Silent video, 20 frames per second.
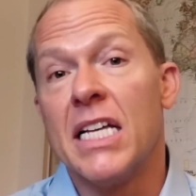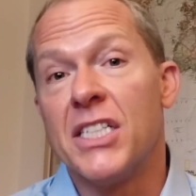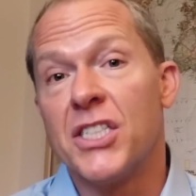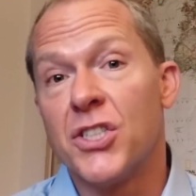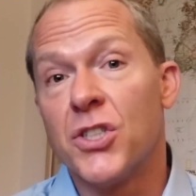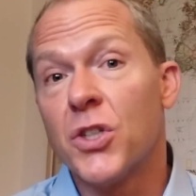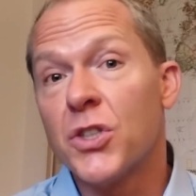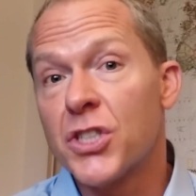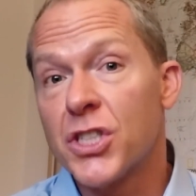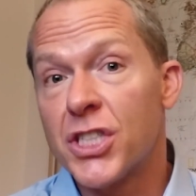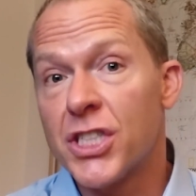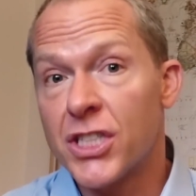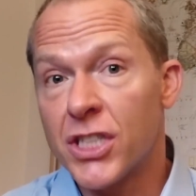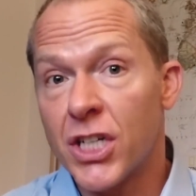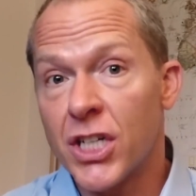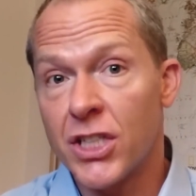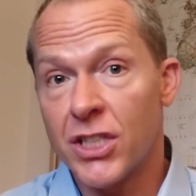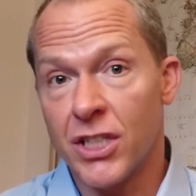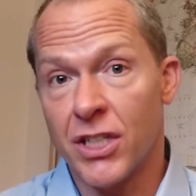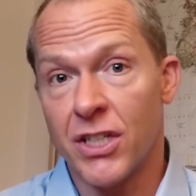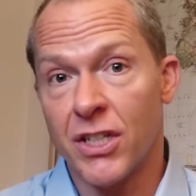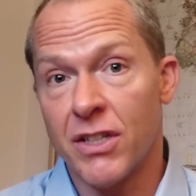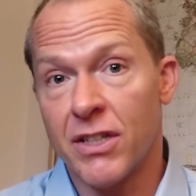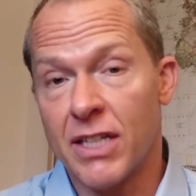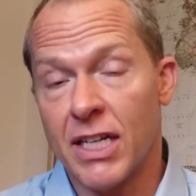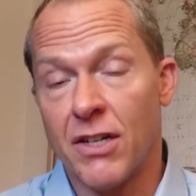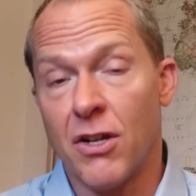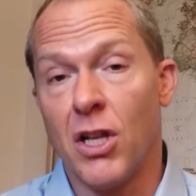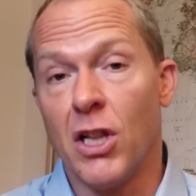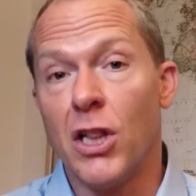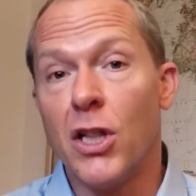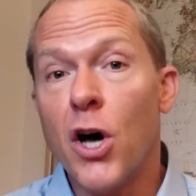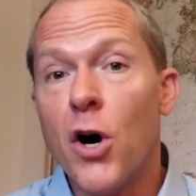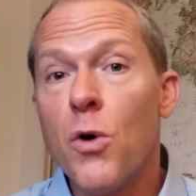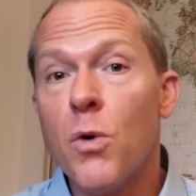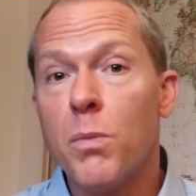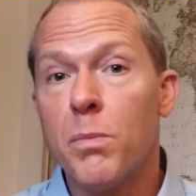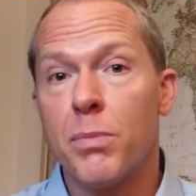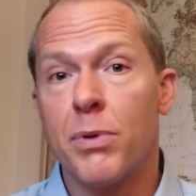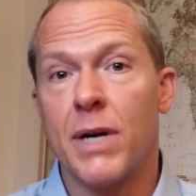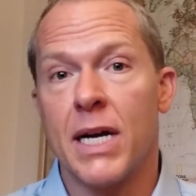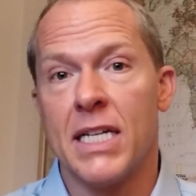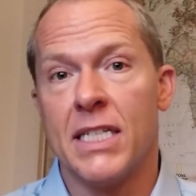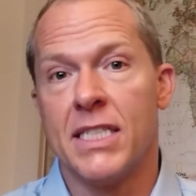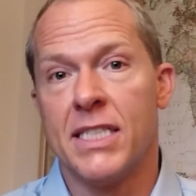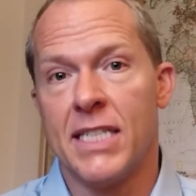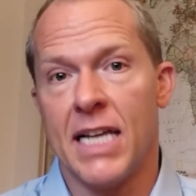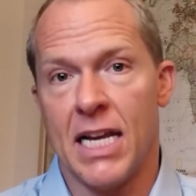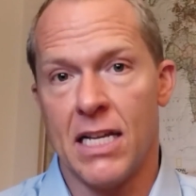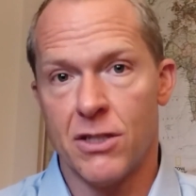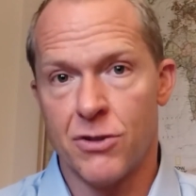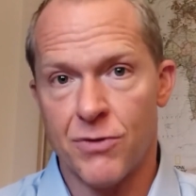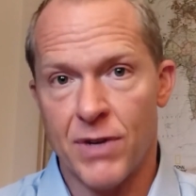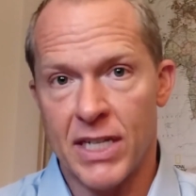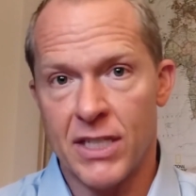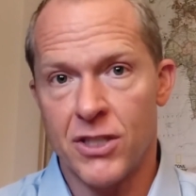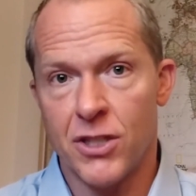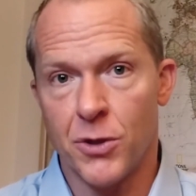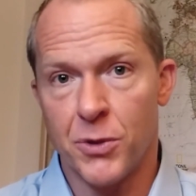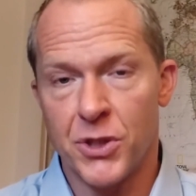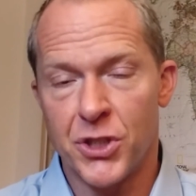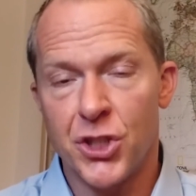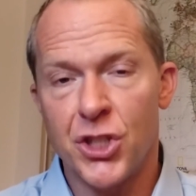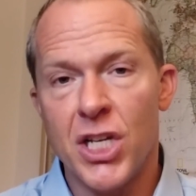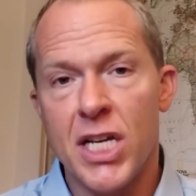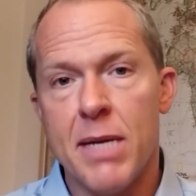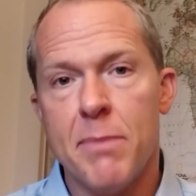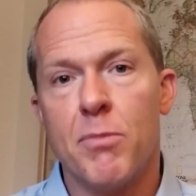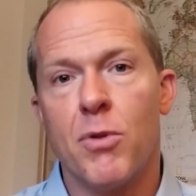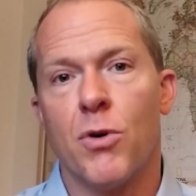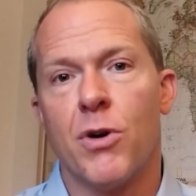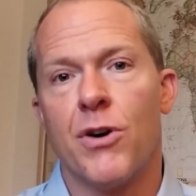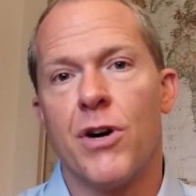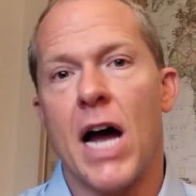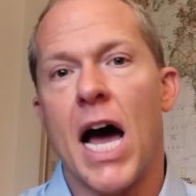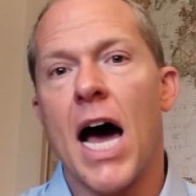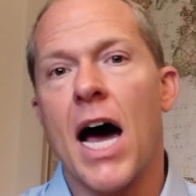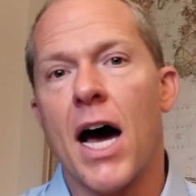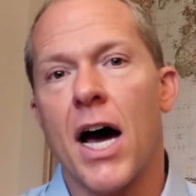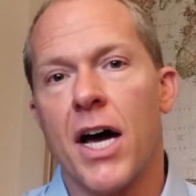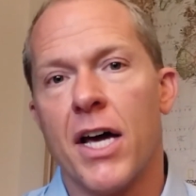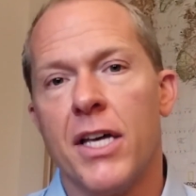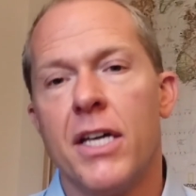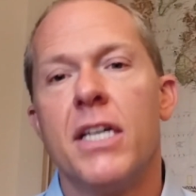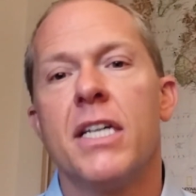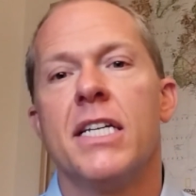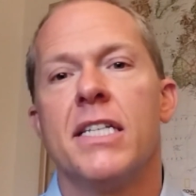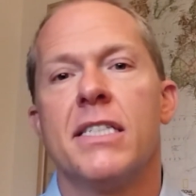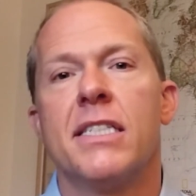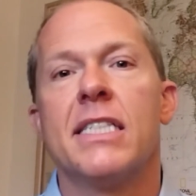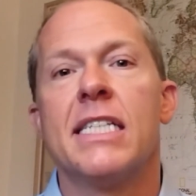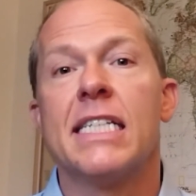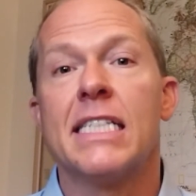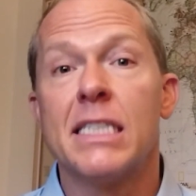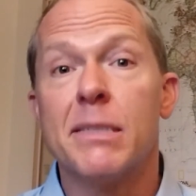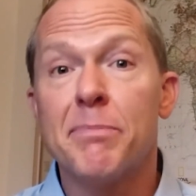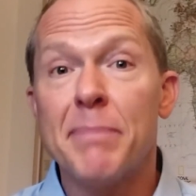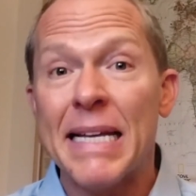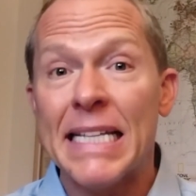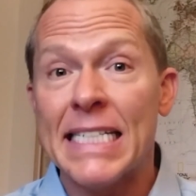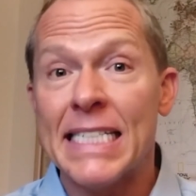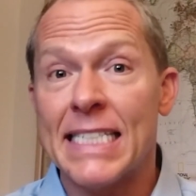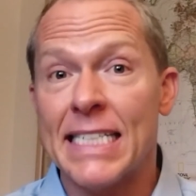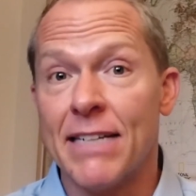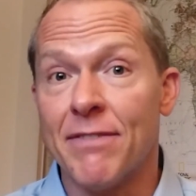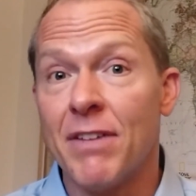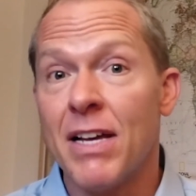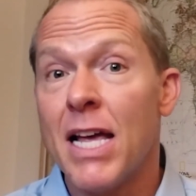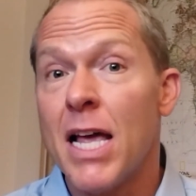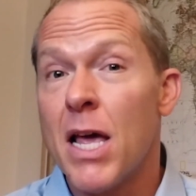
not certain that a low price sales ratio is cheap or high is expensive.